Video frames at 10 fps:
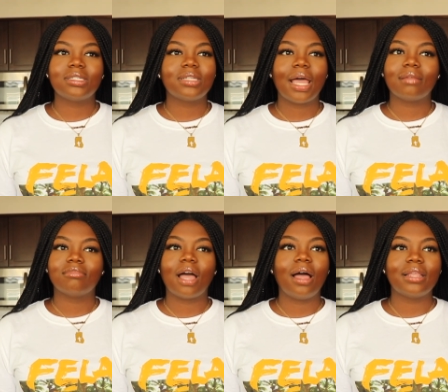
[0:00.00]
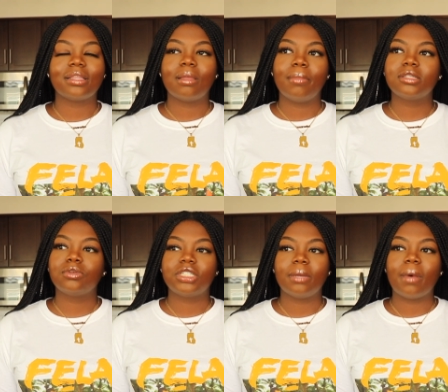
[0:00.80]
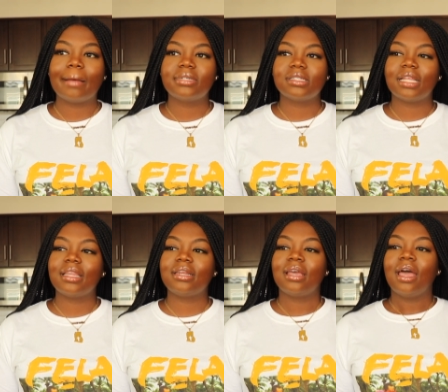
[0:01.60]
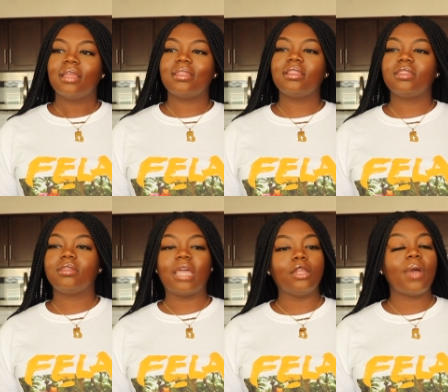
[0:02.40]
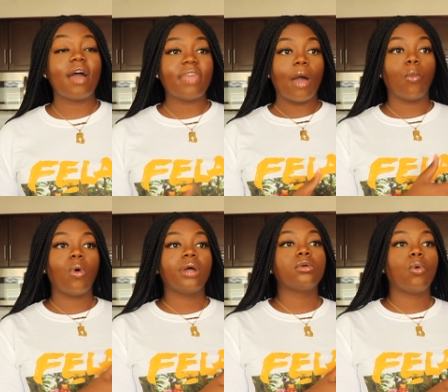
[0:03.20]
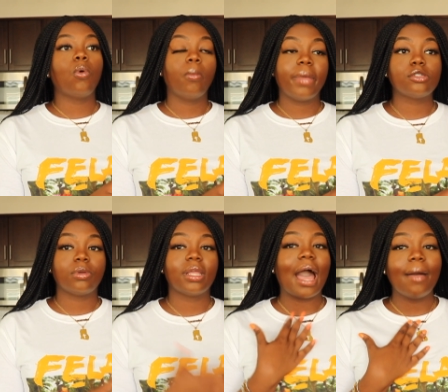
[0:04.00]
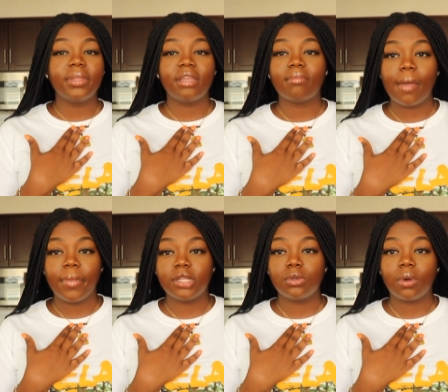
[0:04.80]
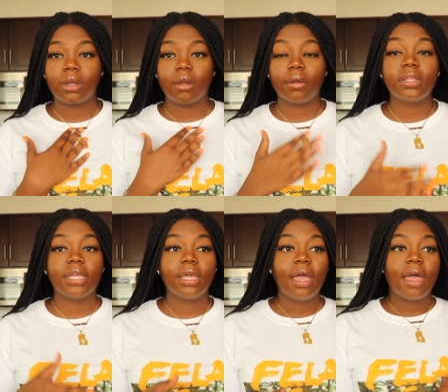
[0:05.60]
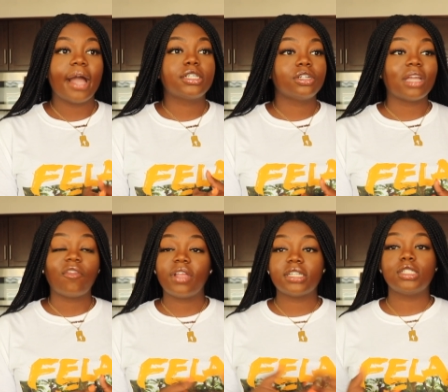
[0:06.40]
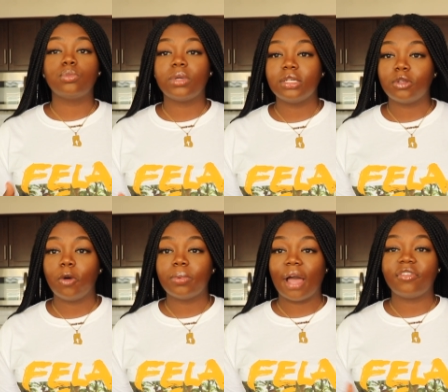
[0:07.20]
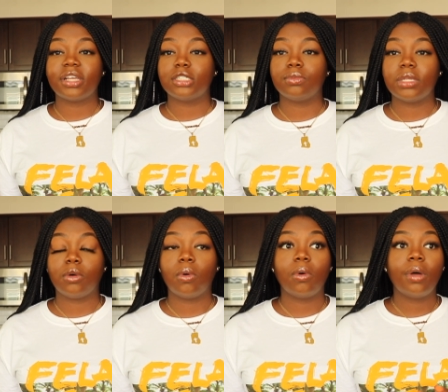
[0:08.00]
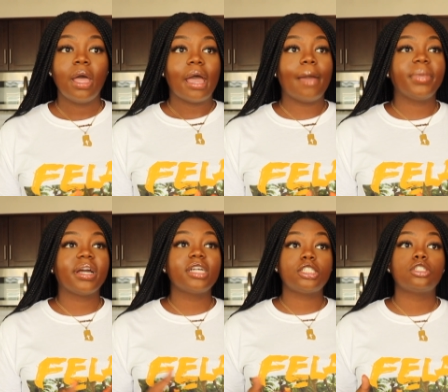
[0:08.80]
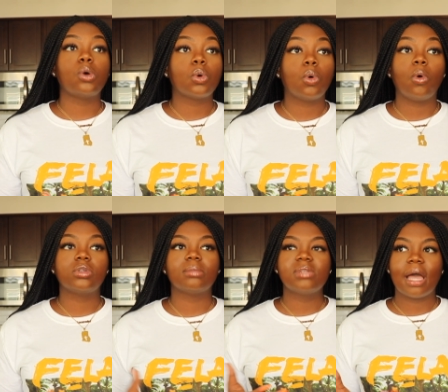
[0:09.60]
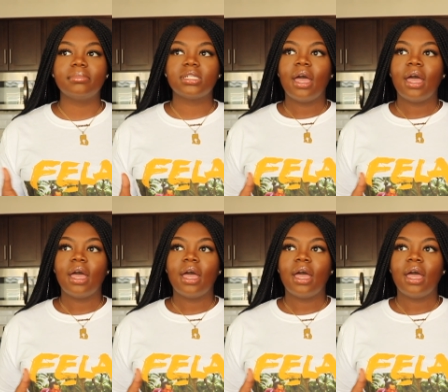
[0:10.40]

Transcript: just like nah like the mentorship options and then then then you have that one cool mentor like i believe my mentor currently at church i feel like she's really dope i feel like she's really cool and because she's so cool sometimes